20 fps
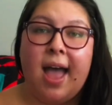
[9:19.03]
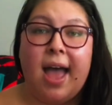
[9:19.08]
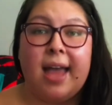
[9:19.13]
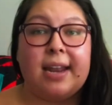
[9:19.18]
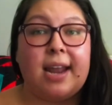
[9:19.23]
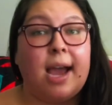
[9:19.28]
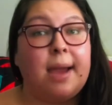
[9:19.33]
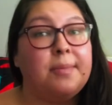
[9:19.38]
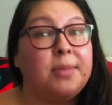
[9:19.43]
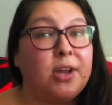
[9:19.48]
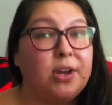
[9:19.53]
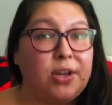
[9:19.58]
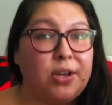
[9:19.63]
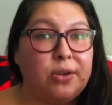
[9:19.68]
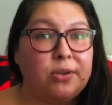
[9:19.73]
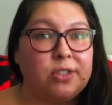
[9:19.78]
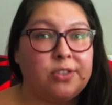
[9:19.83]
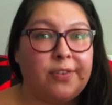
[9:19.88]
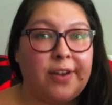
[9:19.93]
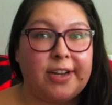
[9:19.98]
And I'm not a
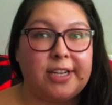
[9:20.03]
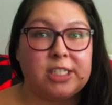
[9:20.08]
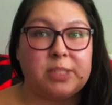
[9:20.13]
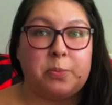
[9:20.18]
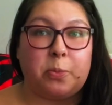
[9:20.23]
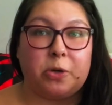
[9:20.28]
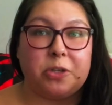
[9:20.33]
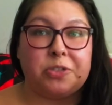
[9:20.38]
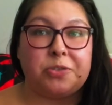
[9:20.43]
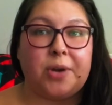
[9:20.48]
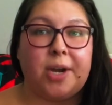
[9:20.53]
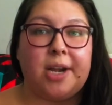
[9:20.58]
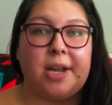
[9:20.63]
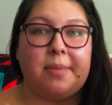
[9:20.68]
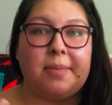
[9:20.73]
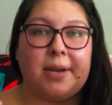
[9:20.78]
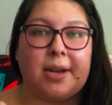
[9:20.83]
huge fan of sports writing,